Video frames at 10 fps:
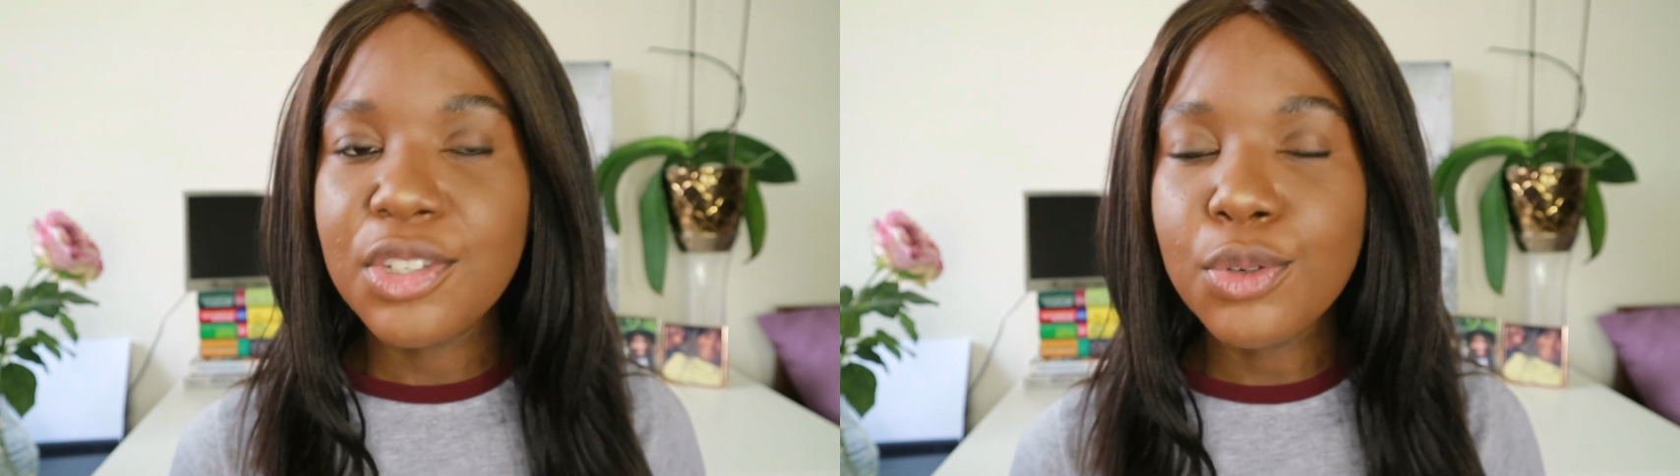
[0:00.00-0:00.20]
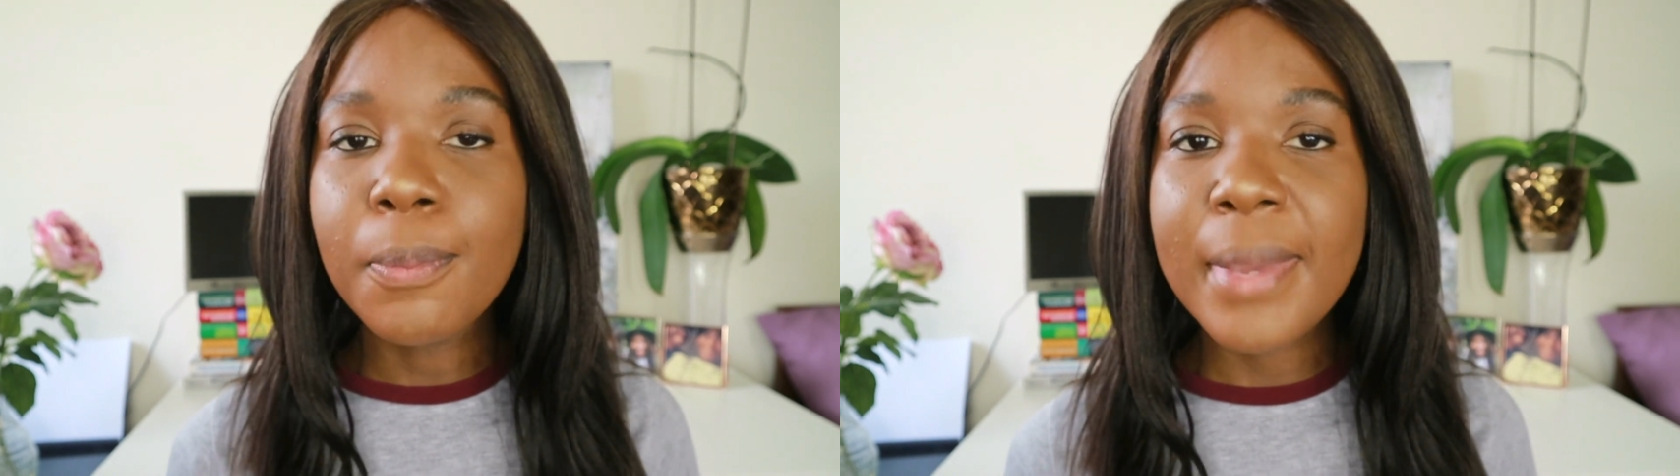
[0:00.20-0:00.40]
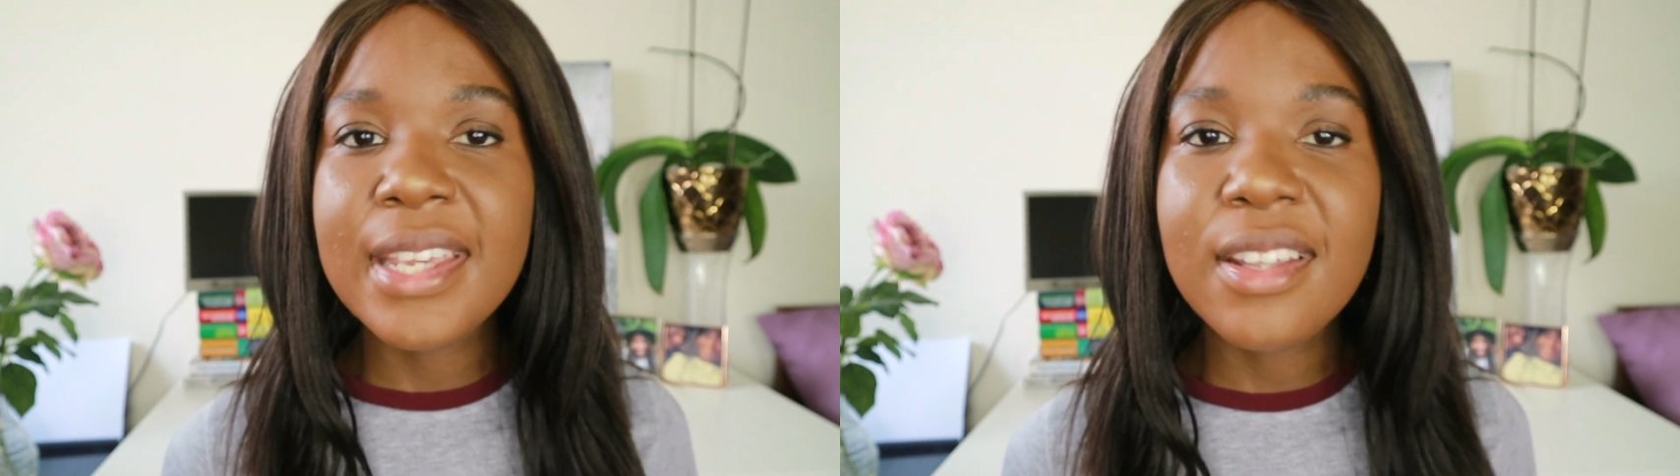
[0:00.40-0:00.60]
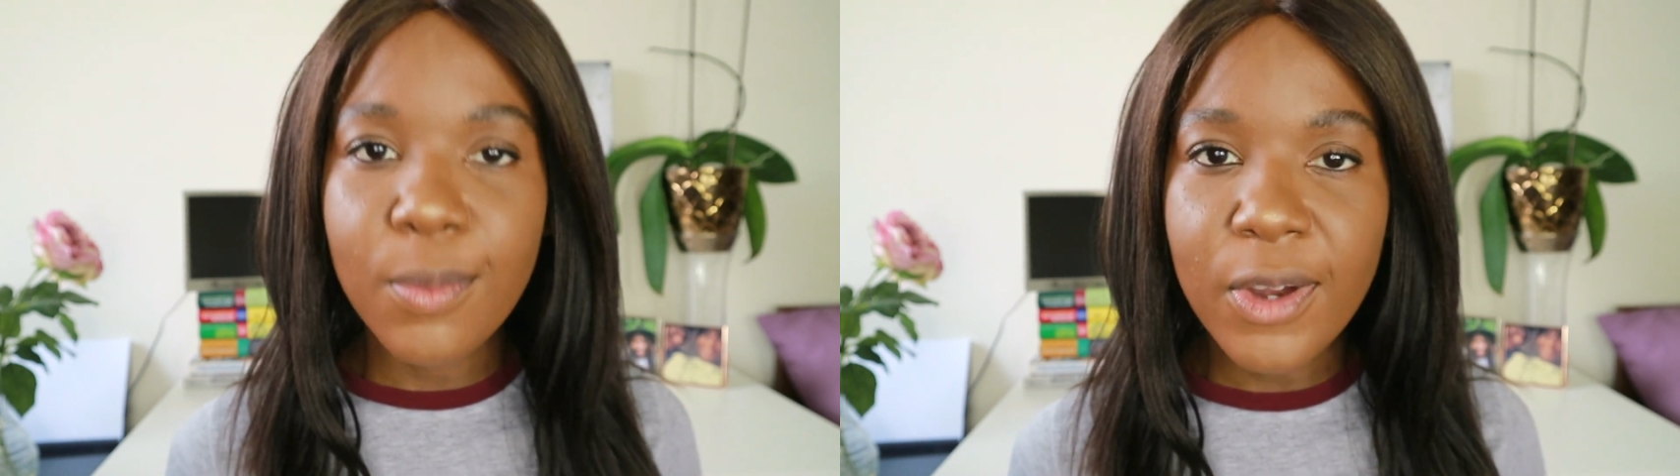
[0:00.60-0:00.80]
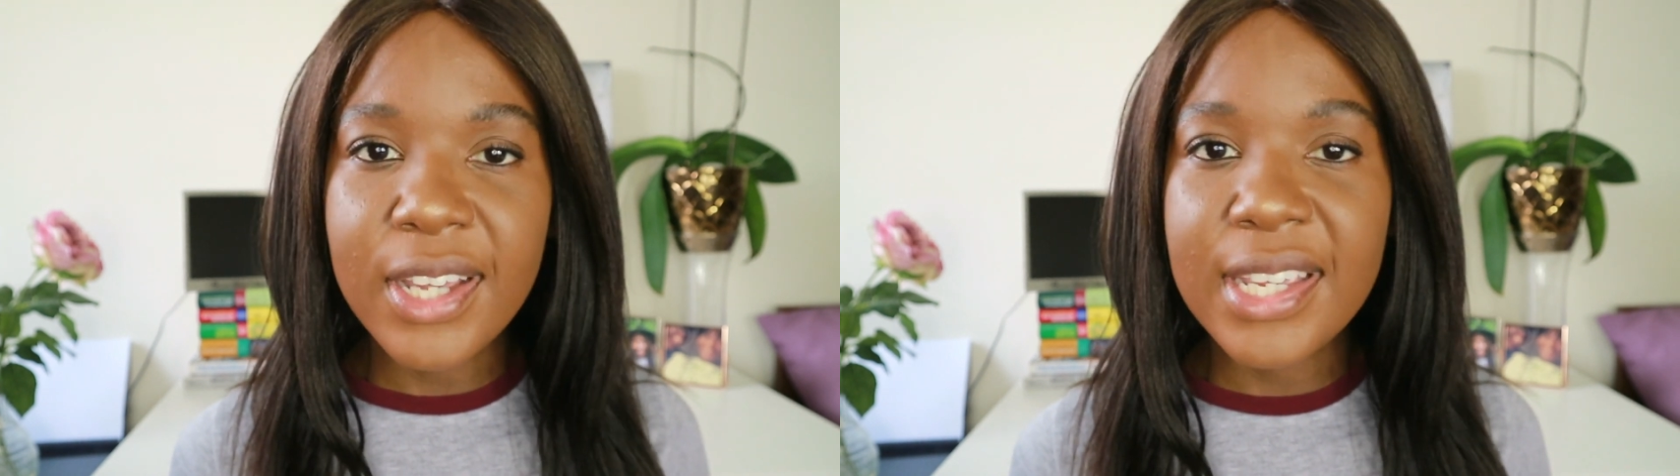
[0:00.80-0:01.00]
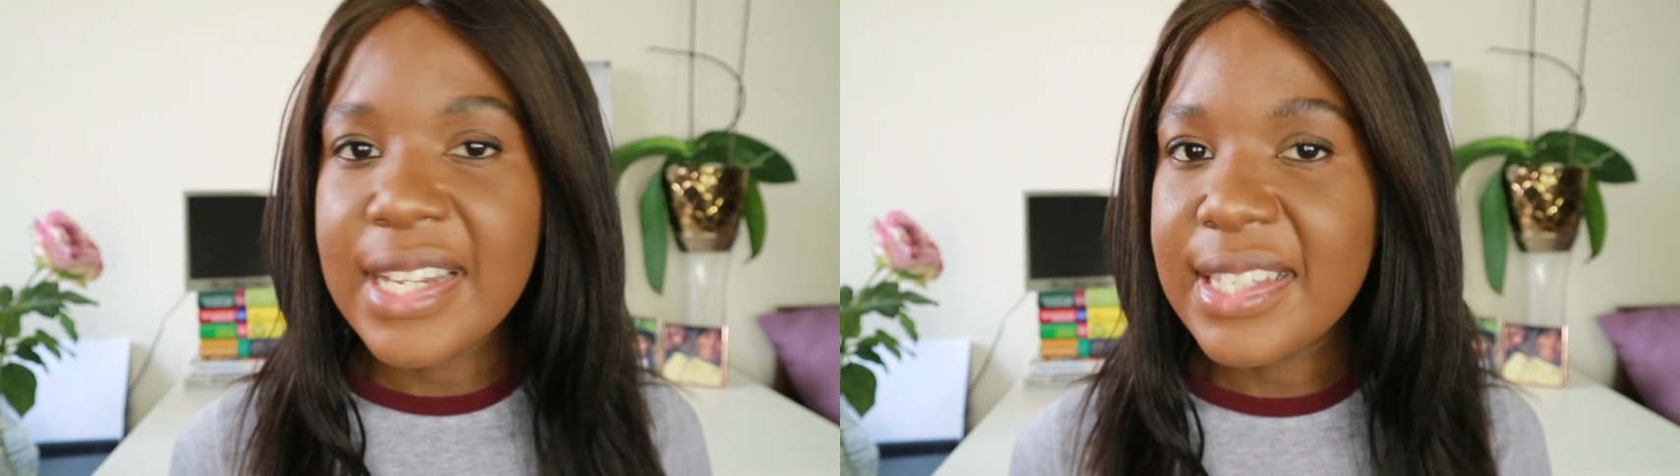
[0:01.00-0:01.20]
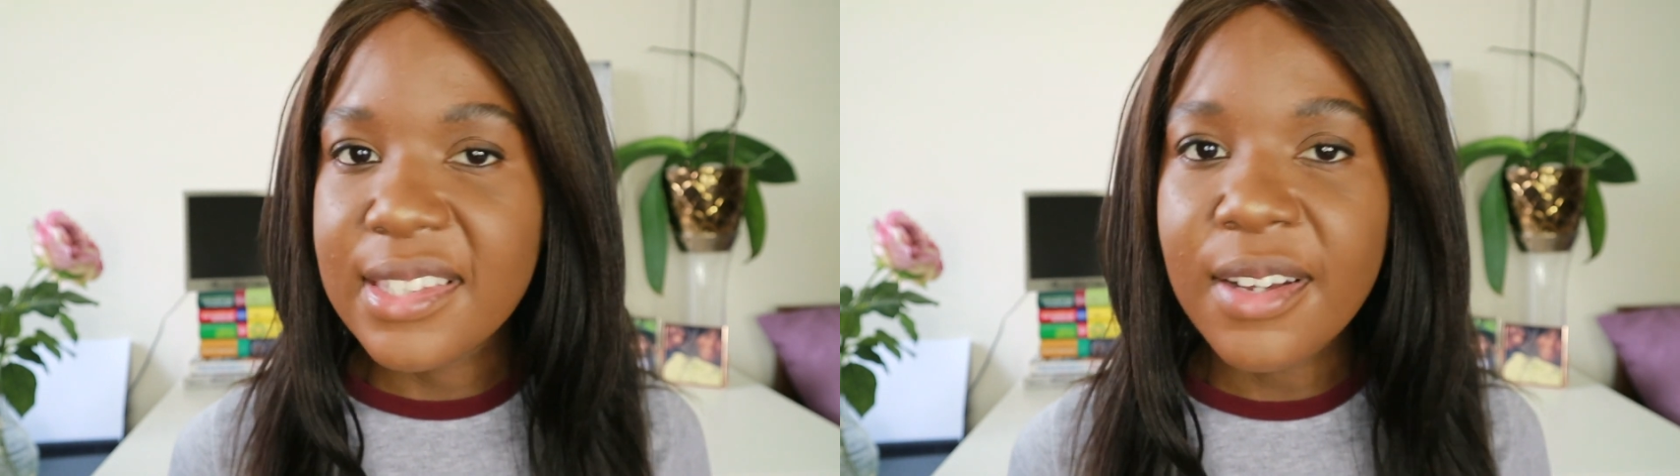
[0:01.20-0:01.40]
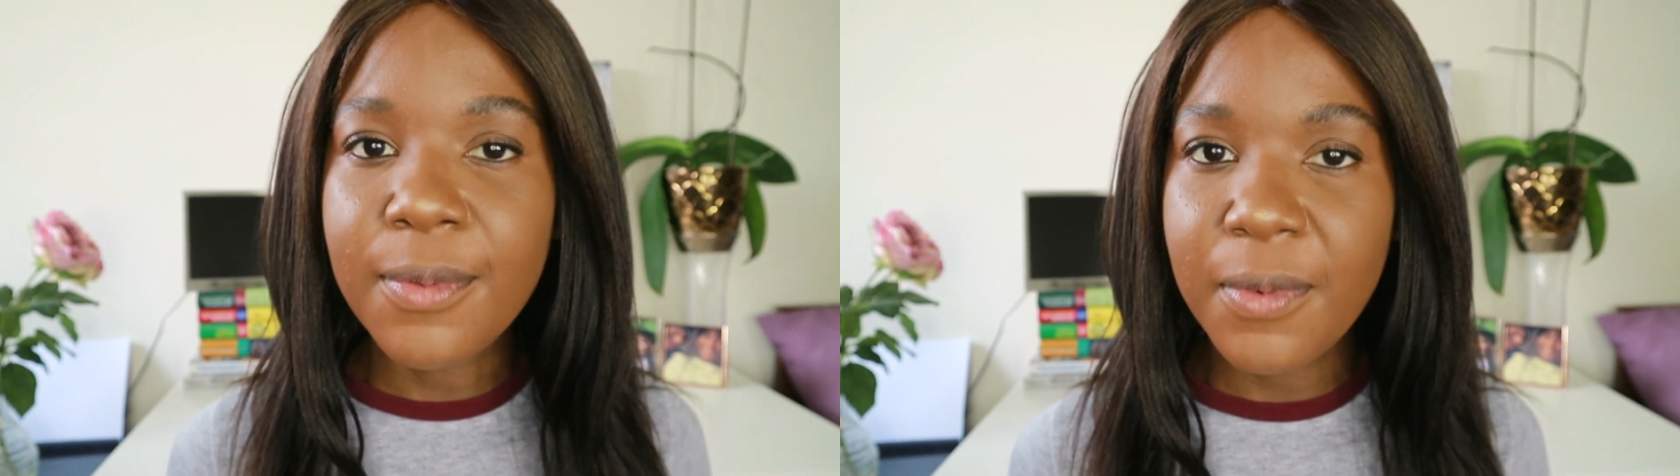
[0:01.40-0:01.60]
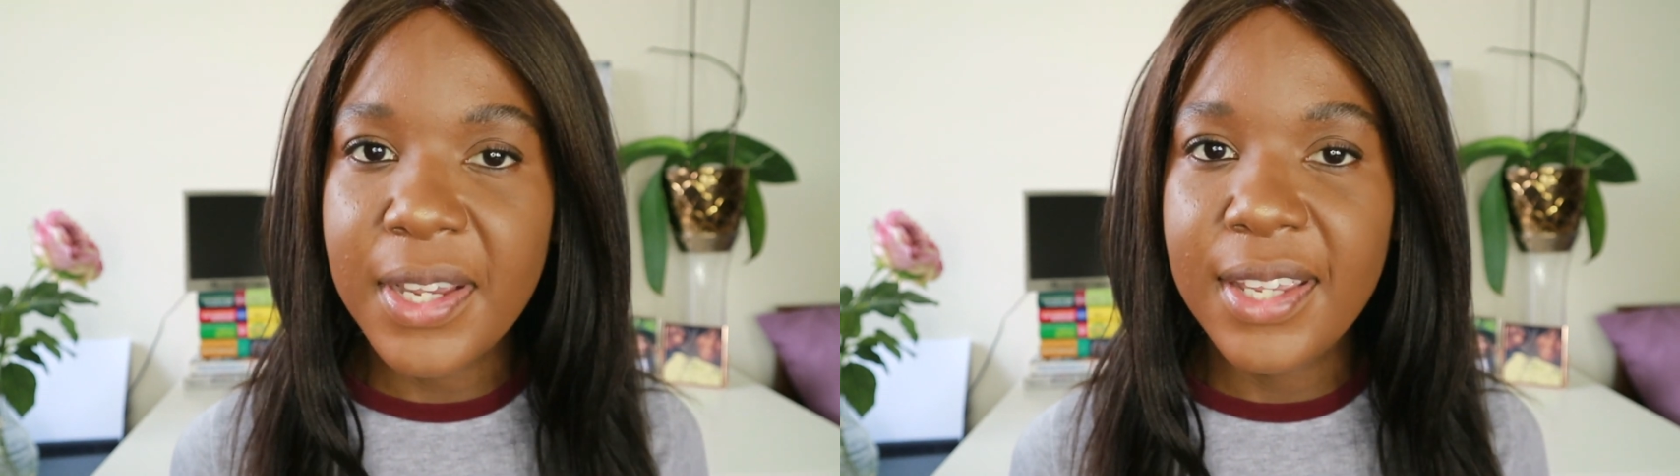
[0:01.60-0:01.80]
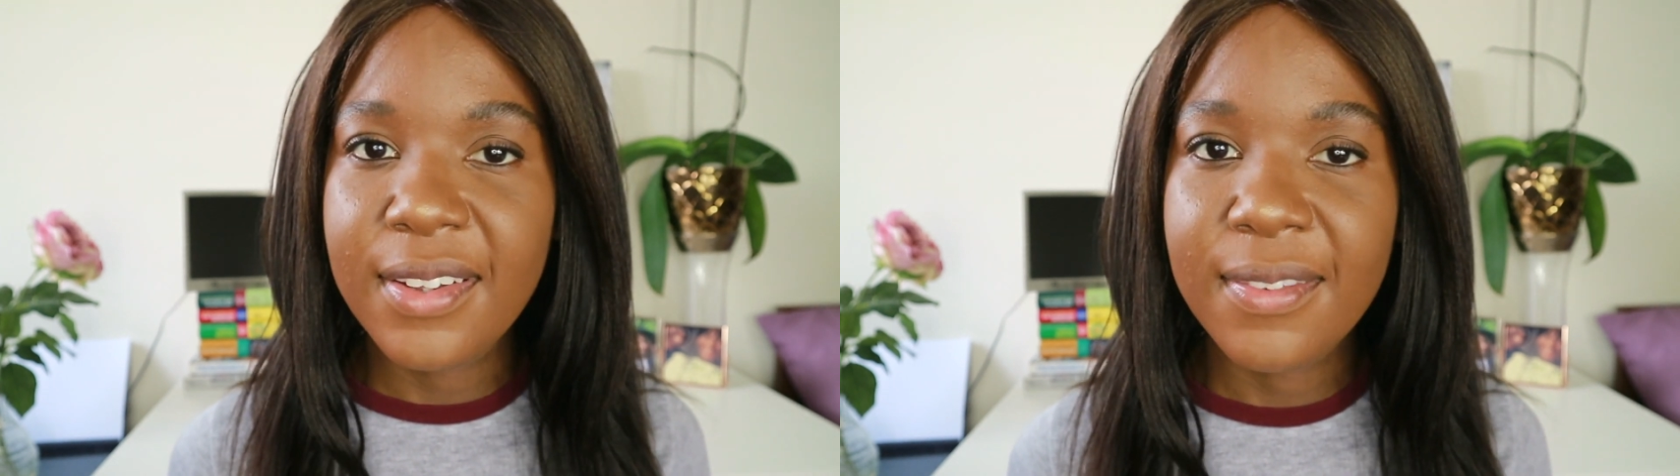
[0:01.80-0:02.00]
You'll make it work in some
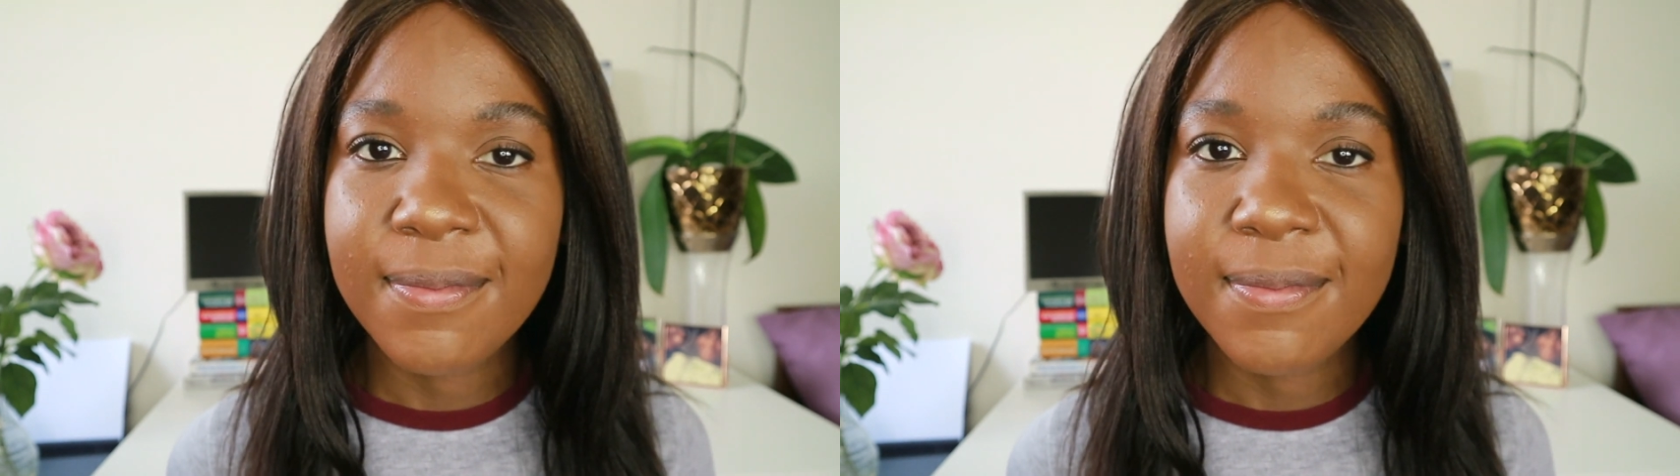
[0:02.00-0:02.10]
way.